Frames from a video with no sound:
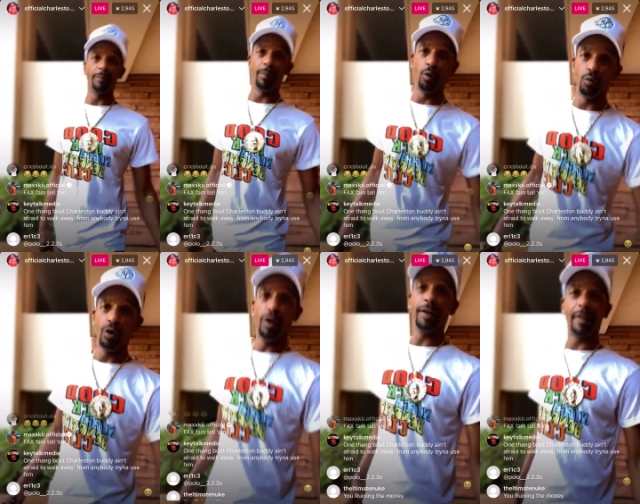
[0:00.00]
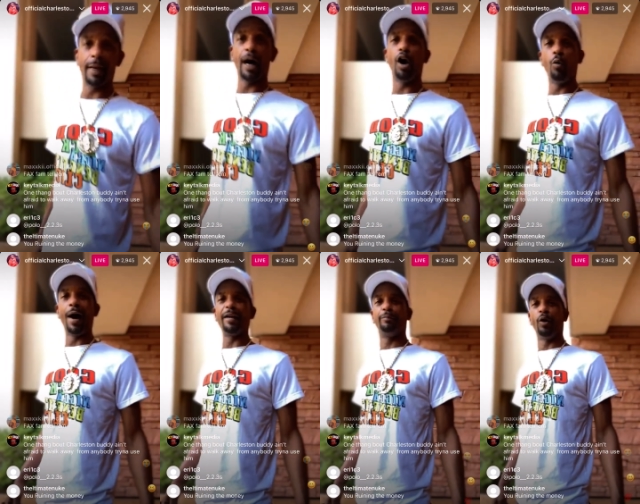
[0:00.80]
that boat at that all
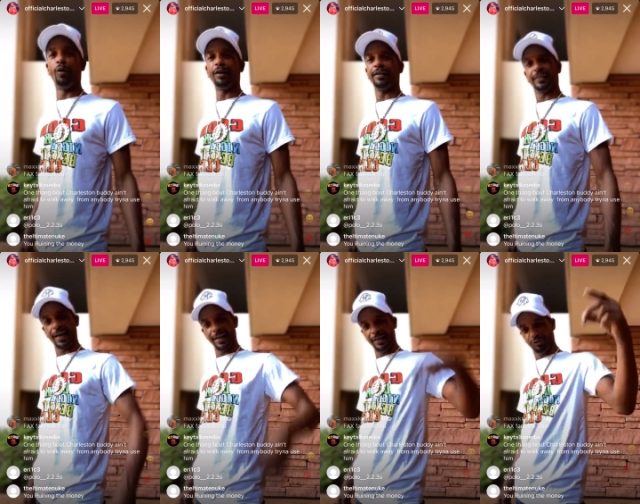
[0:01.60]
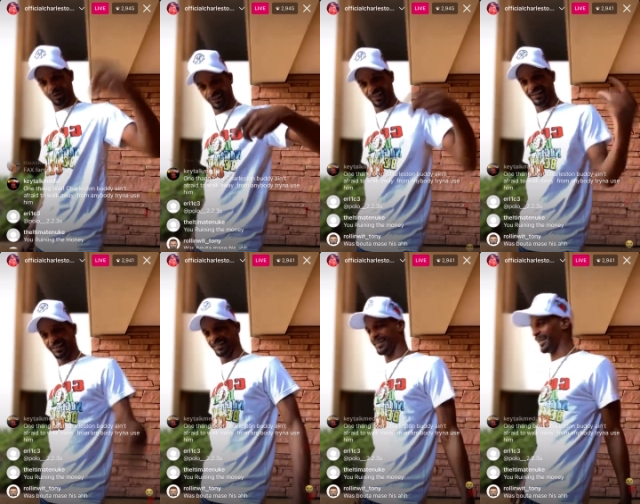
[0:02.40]
white party. This how they treat these
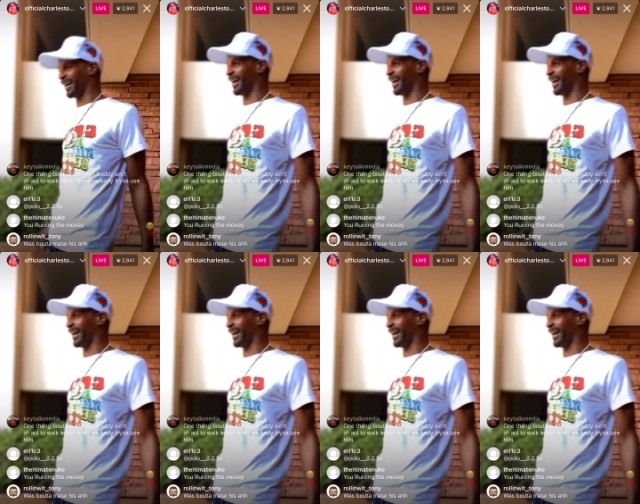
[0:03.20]
niggas.